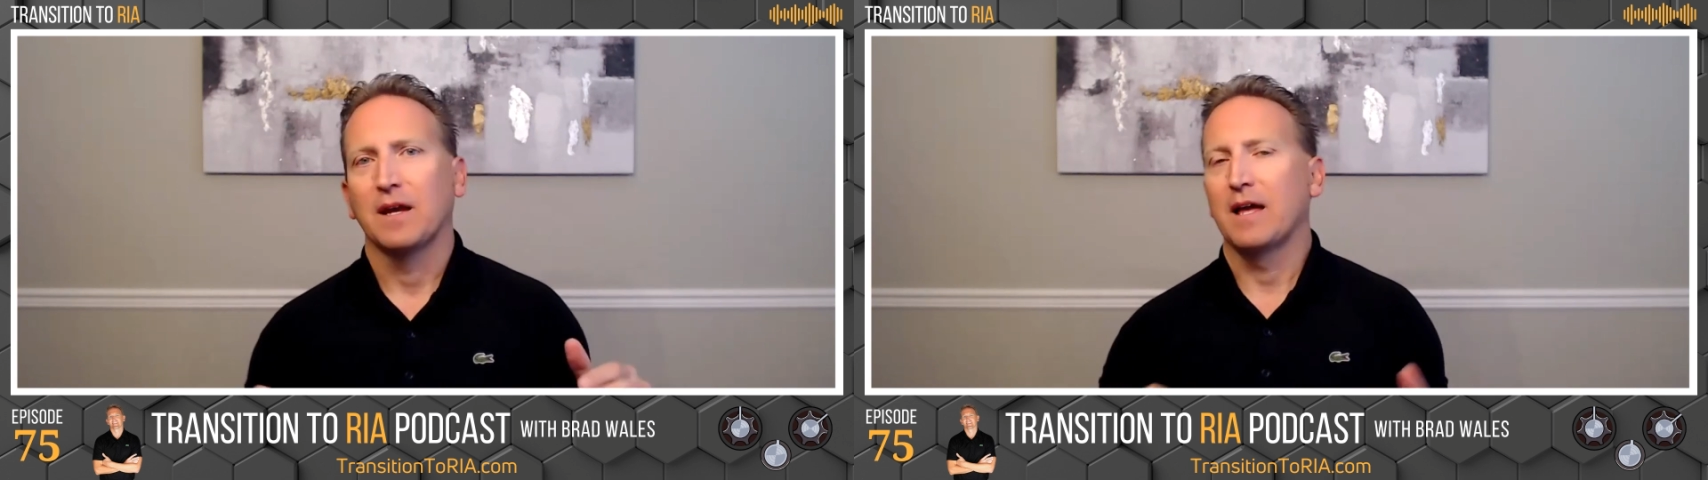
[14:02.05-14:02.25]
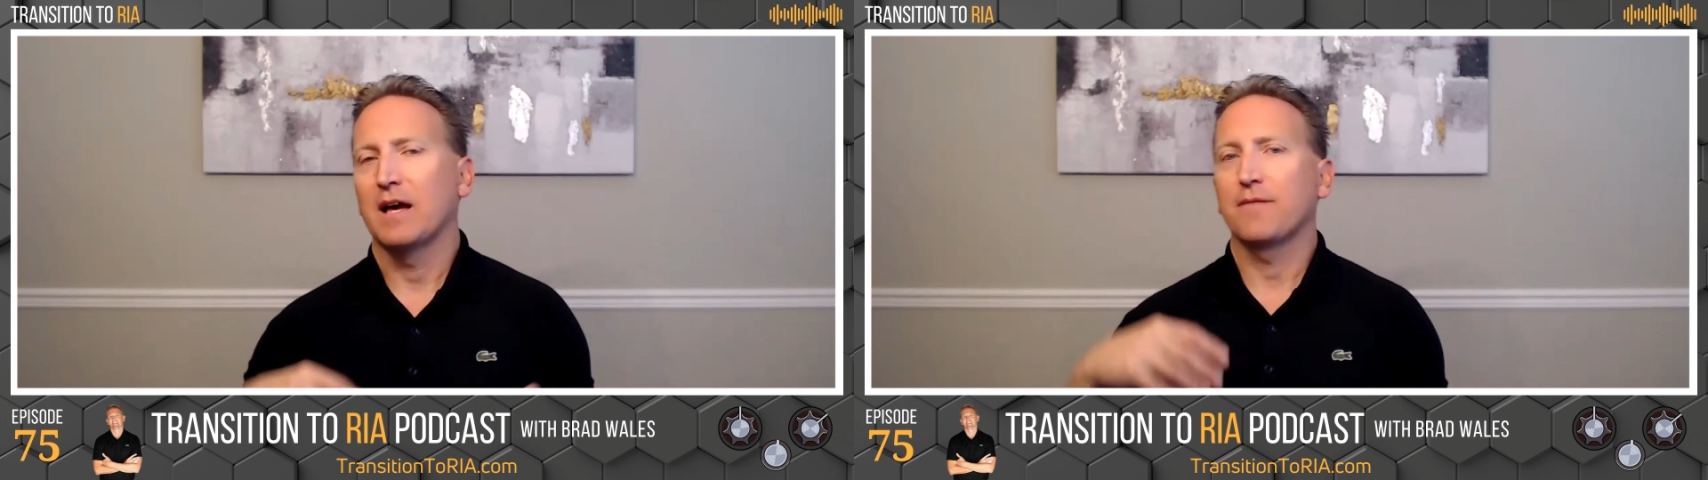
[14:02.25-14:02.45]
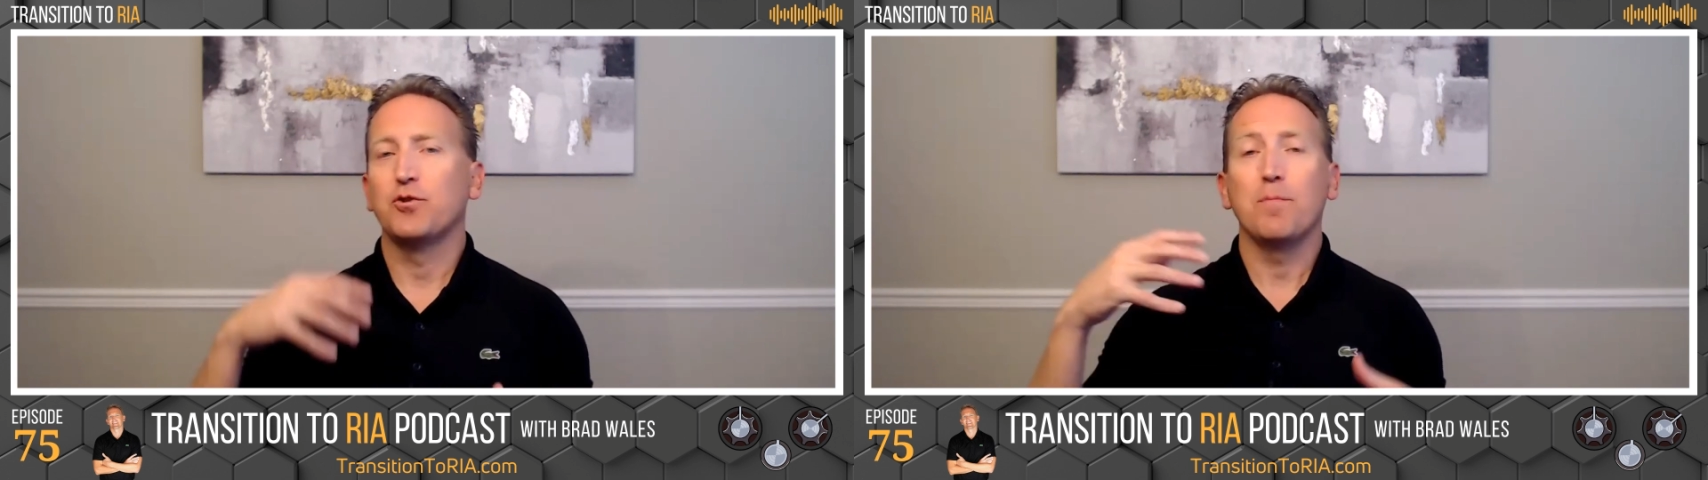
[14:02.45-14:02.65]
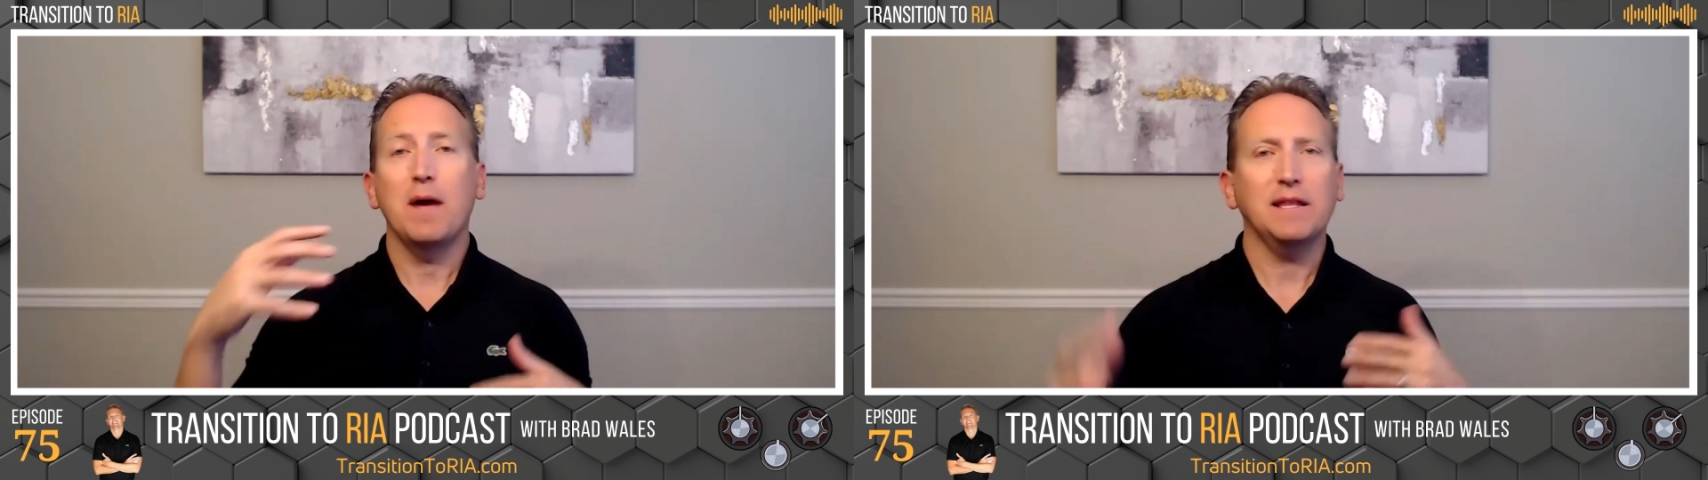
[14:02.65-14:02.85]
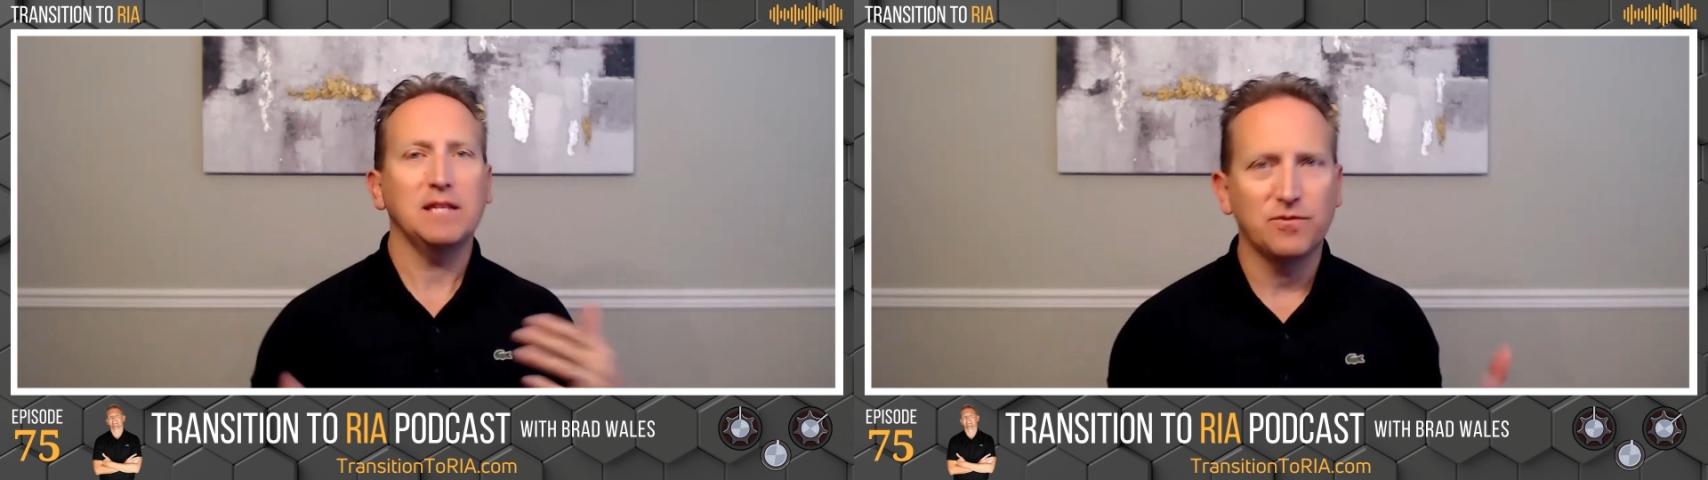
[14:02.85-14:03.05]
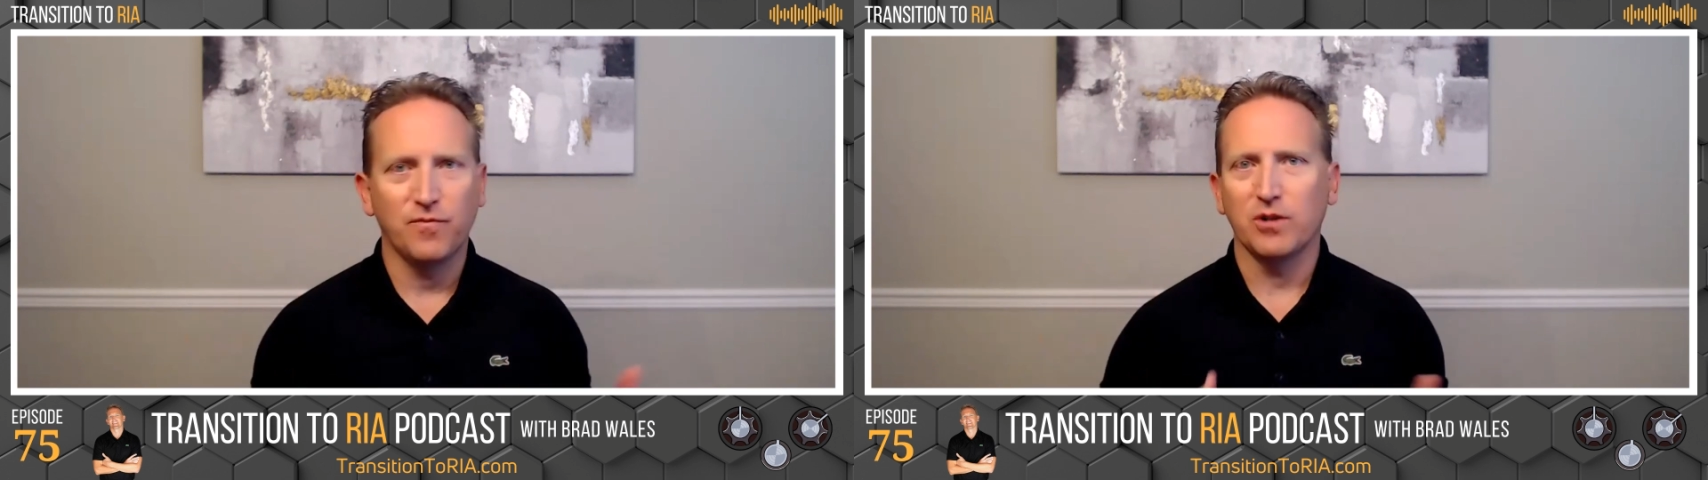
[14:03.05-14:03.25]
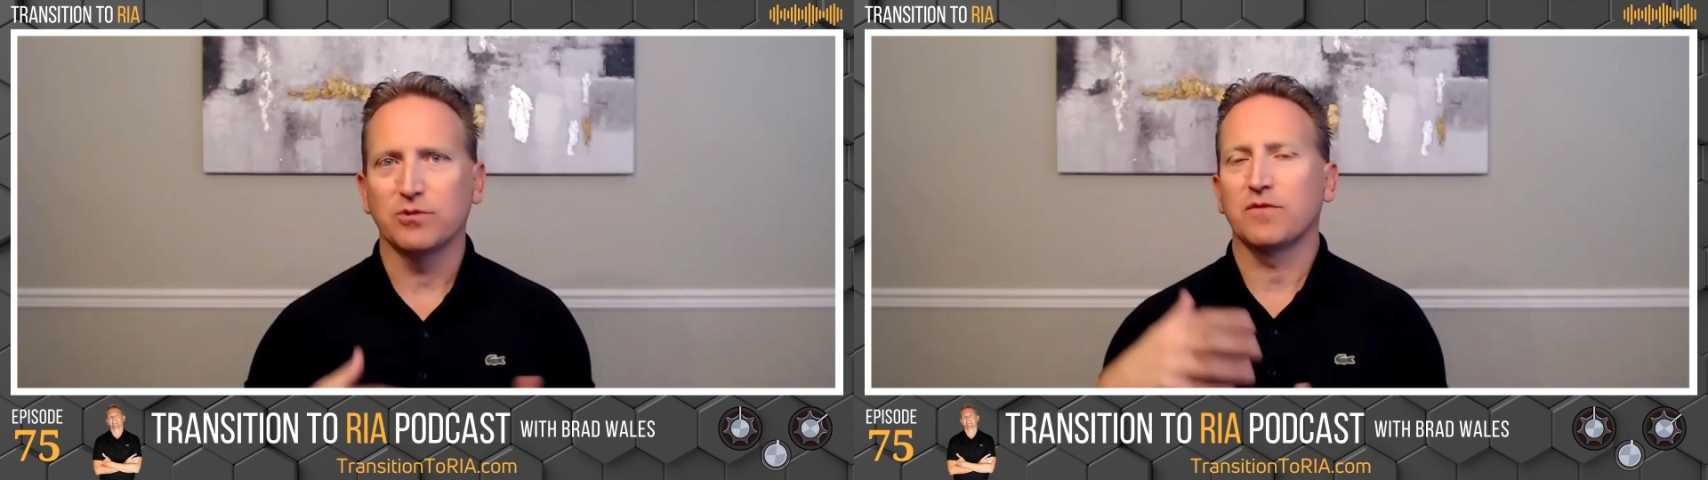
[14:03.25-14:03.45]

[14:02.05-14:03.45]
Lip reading: If you make these videos,